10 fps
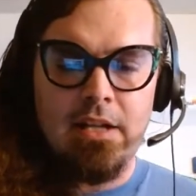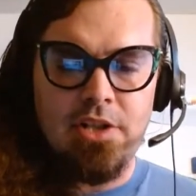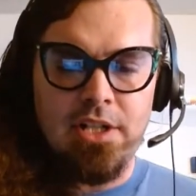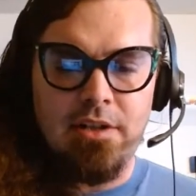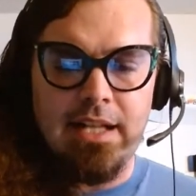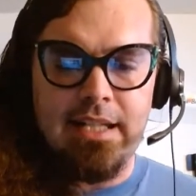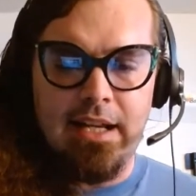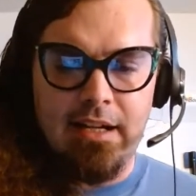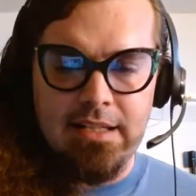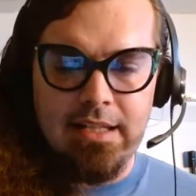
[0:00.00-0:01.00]
a gender
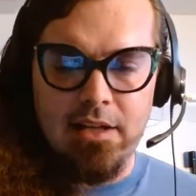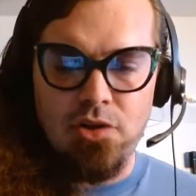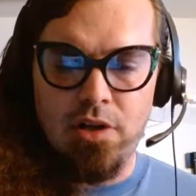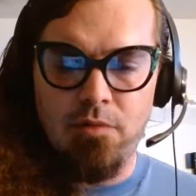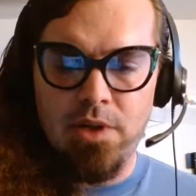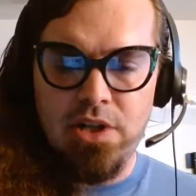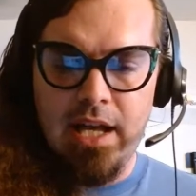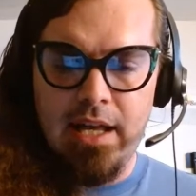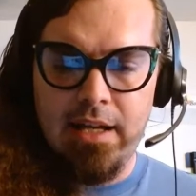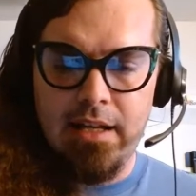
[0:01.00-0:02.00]
identity section, which
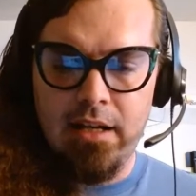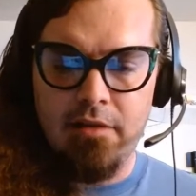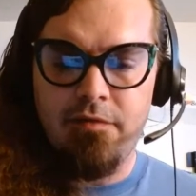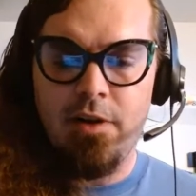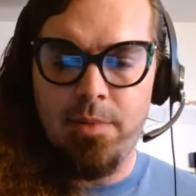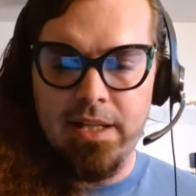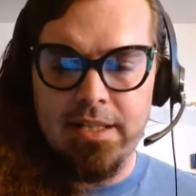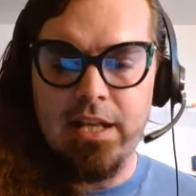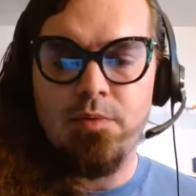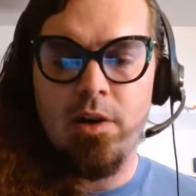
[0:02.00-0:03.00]
had an
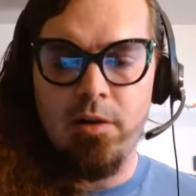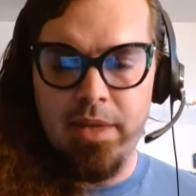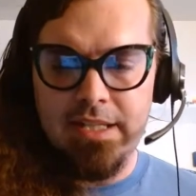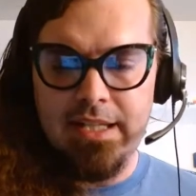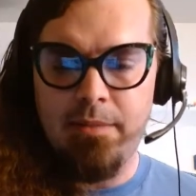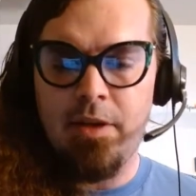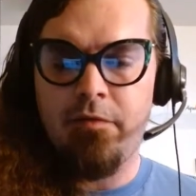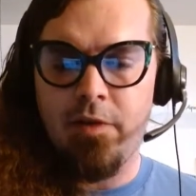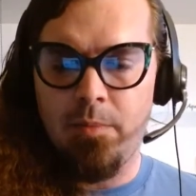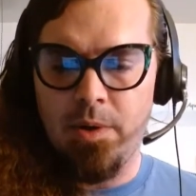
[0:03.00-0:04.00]
affirming/welcoming
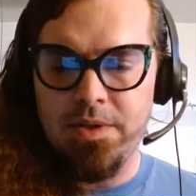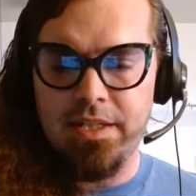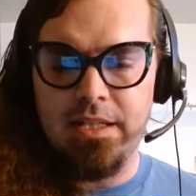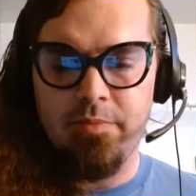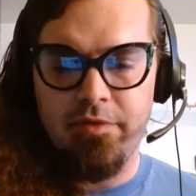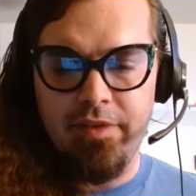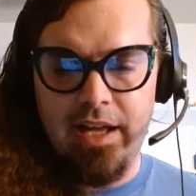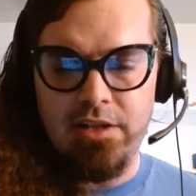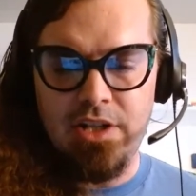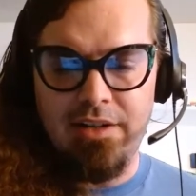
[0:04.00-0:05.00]
statement for a person to
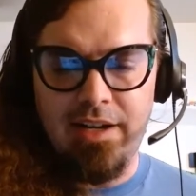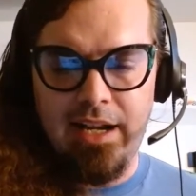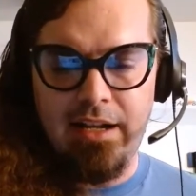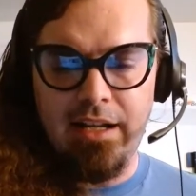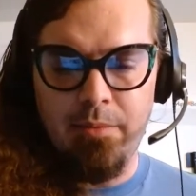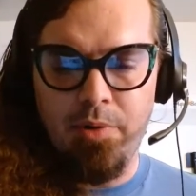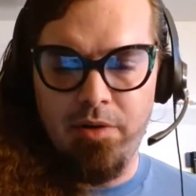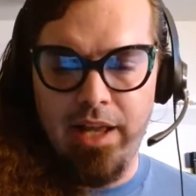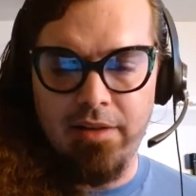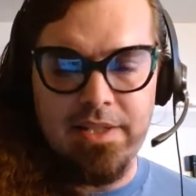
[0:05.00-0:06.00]
provide gender identity and
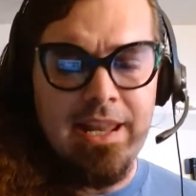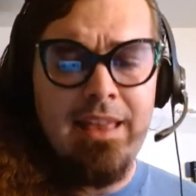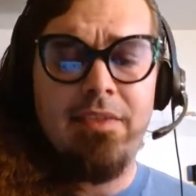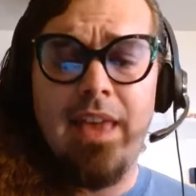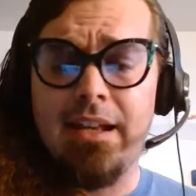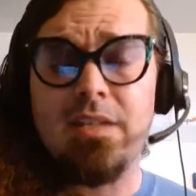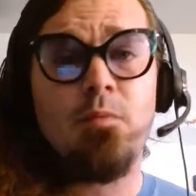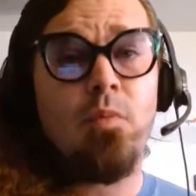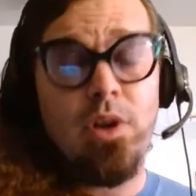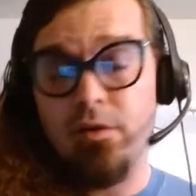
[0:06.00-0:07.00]
pronouns. That is
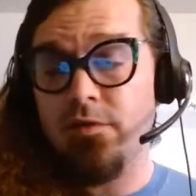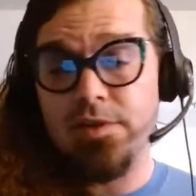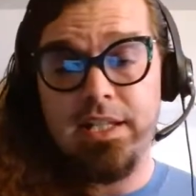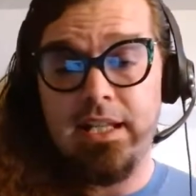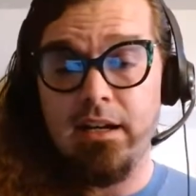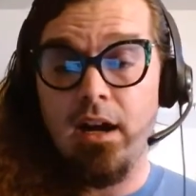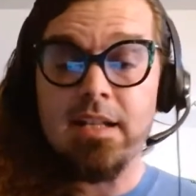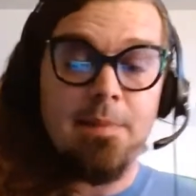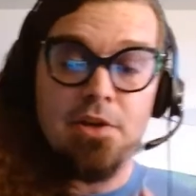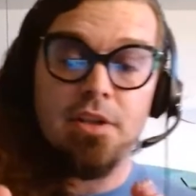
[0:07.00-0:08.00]
wonderful to hear,
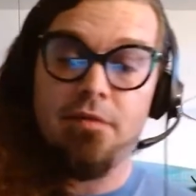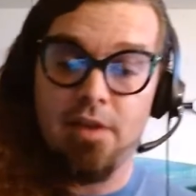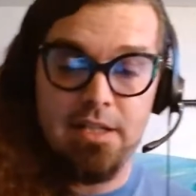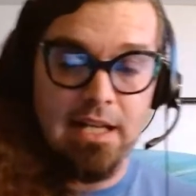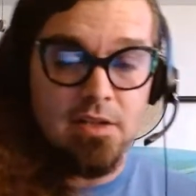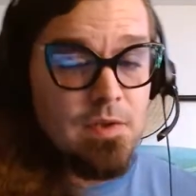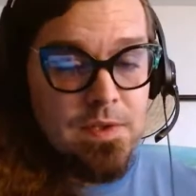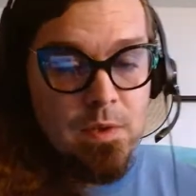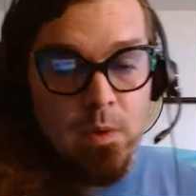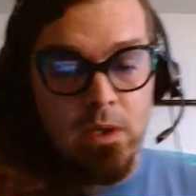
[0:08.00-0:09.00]
especially for a dental
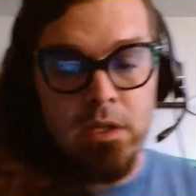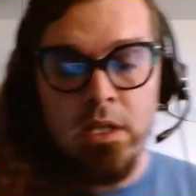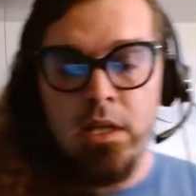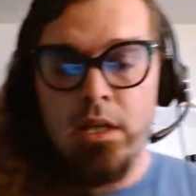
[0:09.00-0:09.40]
school,